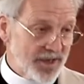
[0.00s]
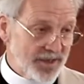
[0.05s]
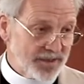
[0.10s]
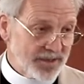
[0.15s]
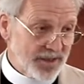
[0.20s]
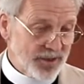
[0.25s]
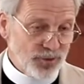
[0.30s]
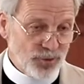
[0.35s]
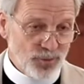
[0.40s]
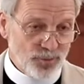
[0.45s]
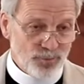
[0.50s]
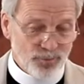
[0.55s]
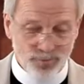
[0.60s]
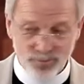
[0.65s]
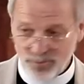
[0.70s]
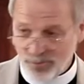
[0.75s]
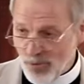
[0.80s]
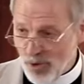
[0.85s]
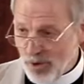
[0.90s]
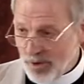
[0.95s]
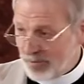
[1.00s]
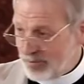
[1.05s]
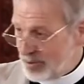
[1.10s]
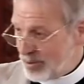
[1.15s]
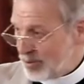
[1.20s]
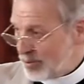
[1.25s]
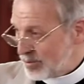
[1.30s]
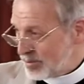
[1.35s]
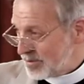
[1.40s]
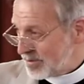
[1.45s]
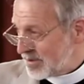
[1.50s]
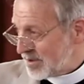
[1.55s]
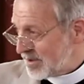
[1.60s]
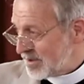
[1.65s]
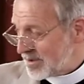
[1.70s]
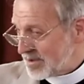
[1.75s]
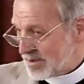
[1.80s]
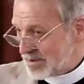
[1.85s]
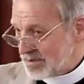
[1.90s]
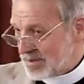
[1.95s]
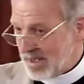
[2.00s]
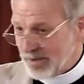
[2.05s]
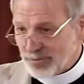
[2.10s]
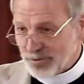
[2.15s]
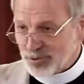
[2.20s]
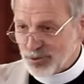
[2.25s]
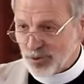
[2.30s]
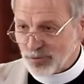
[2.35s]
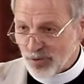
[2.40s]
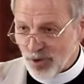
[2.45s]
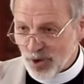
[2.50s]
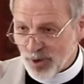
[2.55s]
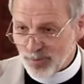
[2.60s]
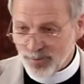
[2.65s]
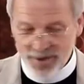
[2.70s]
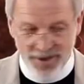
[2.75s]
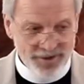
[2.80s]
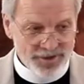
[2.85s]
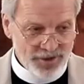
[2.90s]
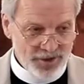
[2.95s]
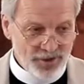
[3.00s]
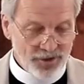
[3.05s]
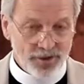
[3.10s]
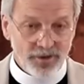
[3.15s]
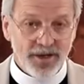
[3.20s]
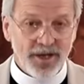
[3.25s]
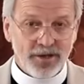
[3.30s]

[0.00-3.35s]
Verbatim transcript: I think you, all of you, have you've all been here,